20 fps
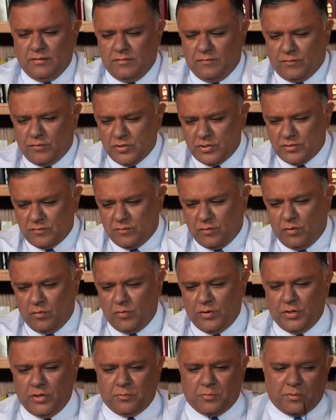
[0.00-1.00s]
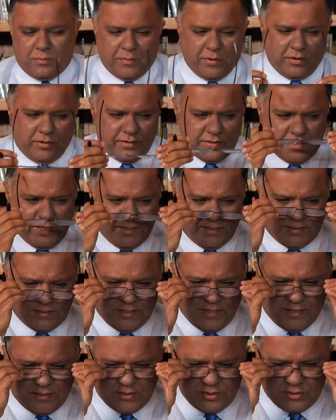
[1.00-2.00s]
first of all, when you prepare to take a
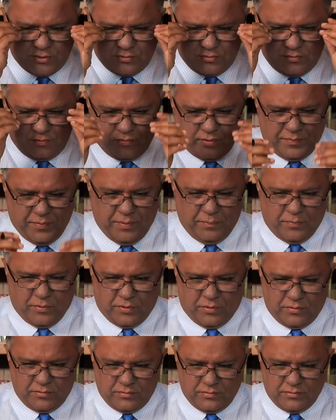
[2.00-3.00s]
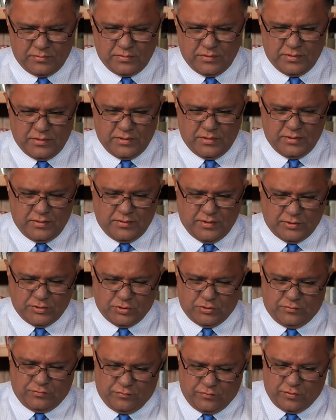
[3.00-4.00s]
test, remember that
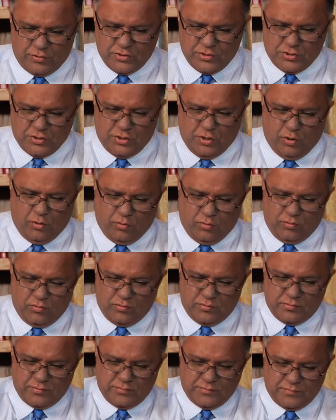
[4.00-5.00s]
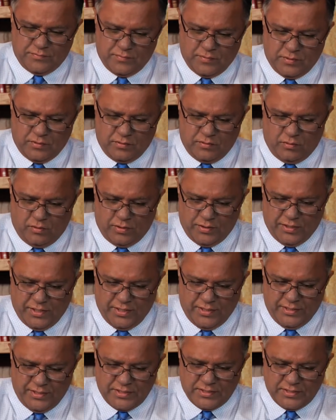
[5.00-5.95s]
your first goal on any